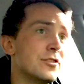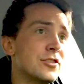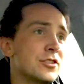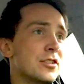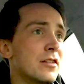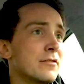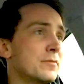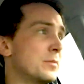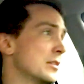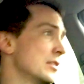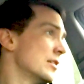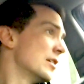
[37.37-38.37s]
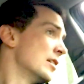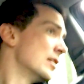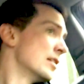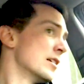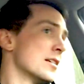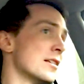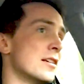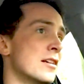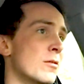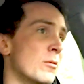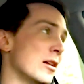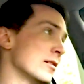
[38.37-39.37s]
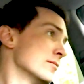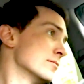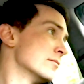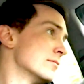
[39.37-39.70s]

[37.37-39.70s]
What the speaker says: stuff, but, well,